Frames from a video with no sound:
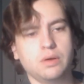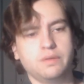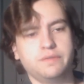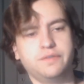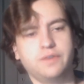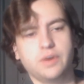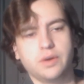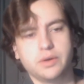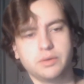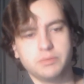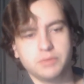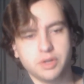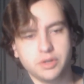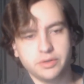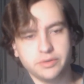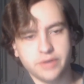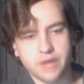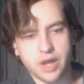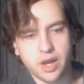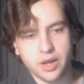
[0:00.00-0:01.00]
Oh, fuck, I'm
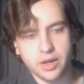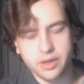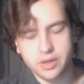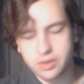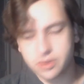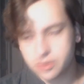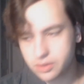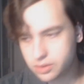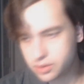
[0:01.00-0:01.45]
gonna die.